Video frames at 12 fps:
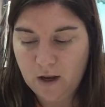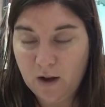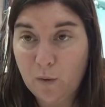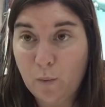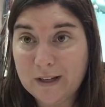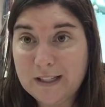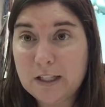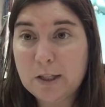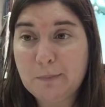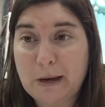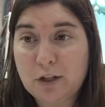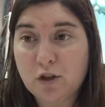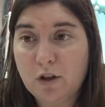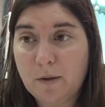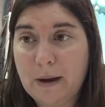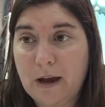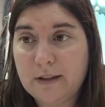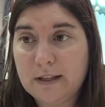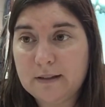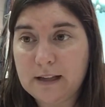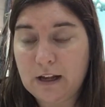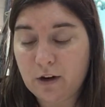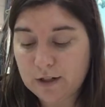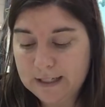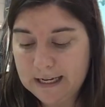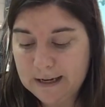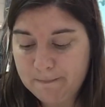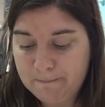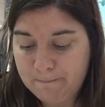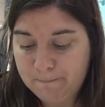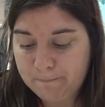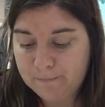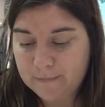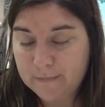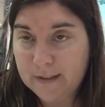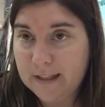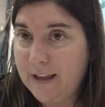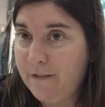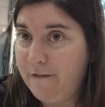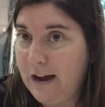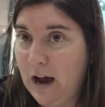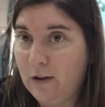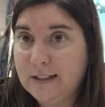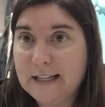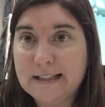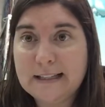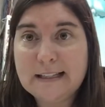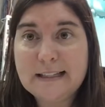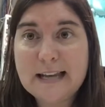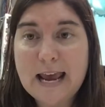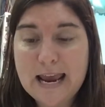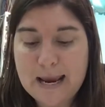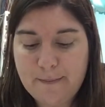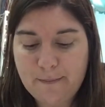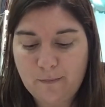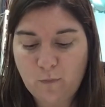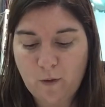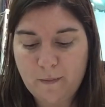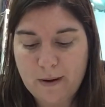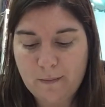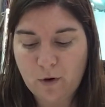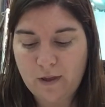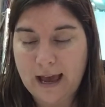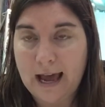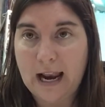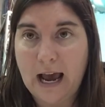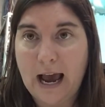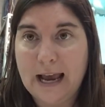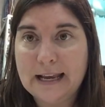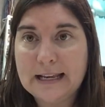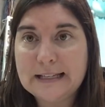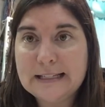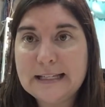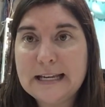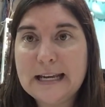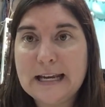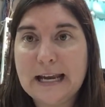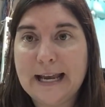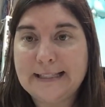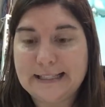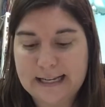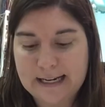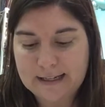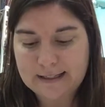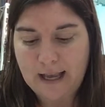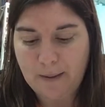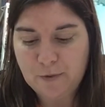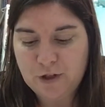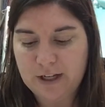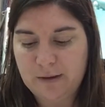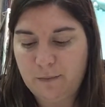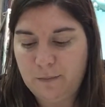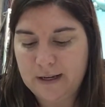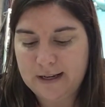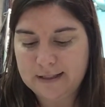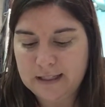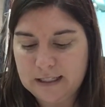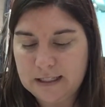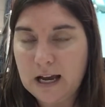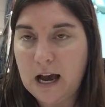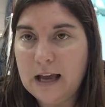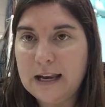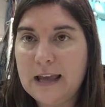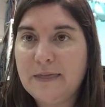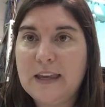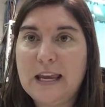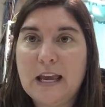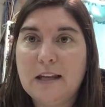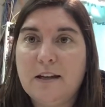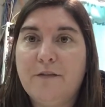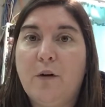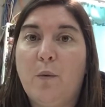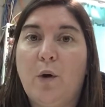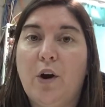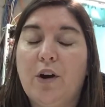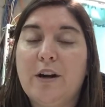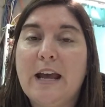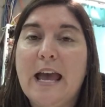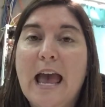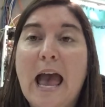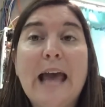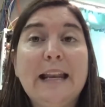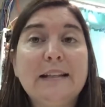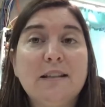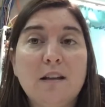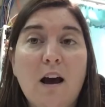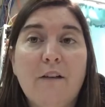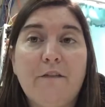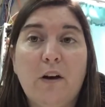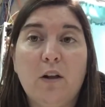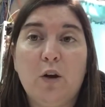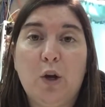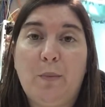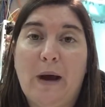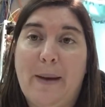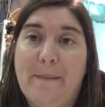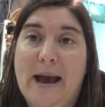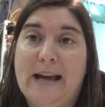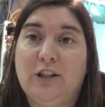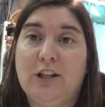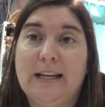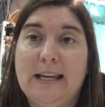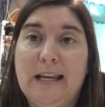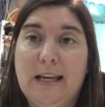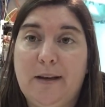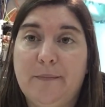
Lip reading: What's special about this letter, team? The vowel says its name. Remember that I-N-D. It's an exception because it's not at the end of a word and it's not followed by a magic E.